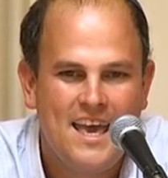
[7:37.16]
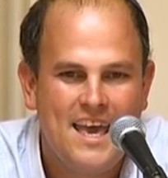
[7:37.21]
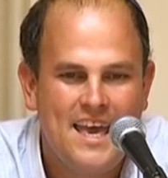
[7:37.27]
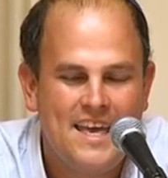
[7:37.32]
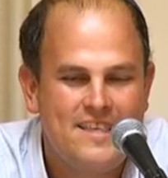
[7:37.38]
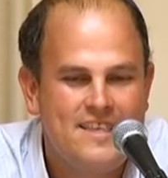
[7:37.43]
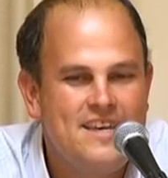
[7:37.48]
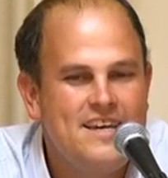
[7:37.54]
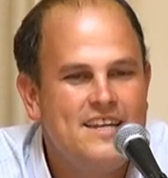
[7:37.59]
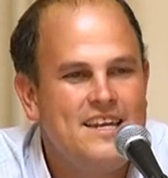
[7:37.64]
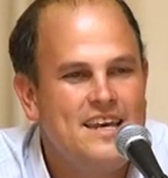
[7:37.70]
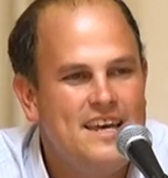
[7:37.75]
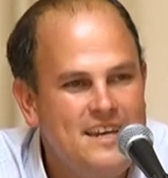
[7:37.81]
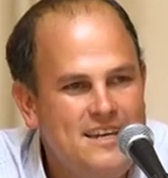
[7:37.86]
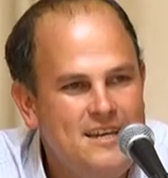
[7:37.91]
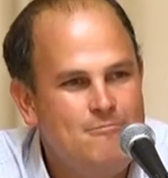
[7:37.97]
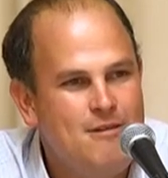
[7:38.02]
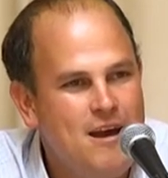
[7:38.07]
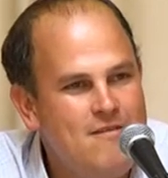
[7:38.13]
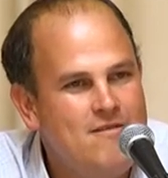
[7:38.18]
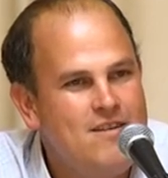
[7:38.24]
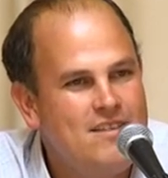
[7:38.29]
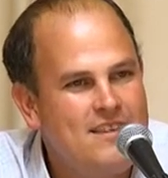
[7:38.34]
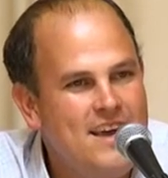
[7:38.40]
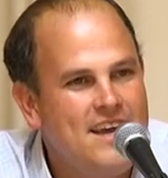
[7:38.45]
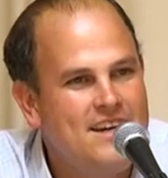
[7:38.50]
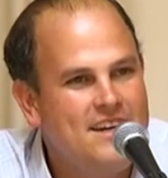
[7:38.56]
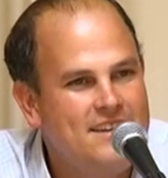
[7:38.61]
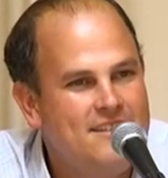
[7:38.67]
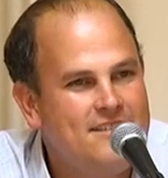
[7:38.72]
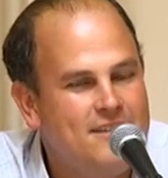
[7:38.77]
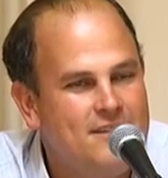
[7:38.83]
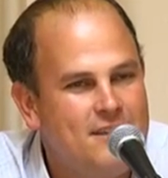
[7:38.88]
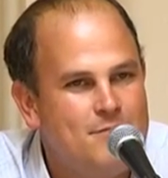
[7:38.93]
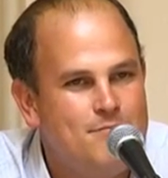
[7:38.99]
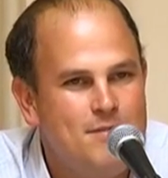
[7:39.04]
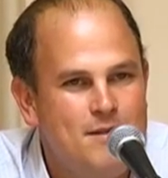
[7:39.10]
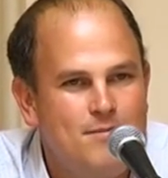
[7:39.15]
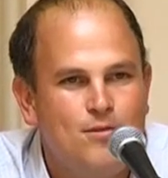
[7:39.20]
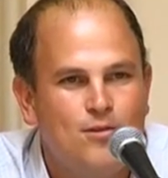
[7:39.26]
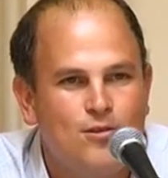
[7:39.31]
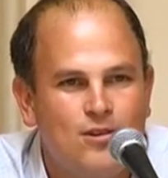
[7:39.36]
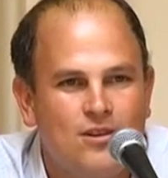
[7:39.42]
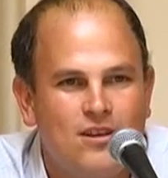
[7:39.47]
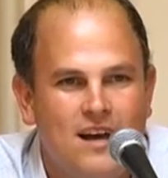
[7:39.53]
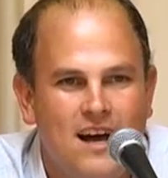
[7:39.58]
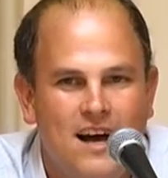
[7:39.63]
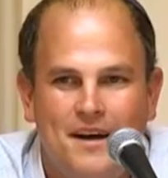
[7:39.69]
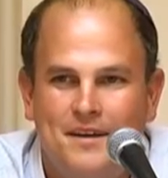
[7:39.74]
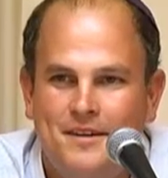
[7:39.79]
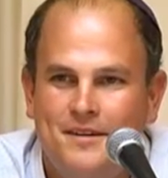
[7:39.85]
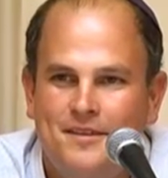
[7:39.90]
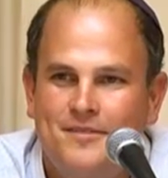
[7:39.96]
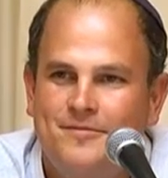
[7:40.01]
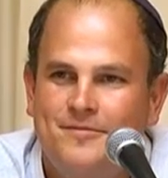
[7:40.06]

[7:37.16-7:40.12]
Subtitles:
Is he in any way related to the biblical God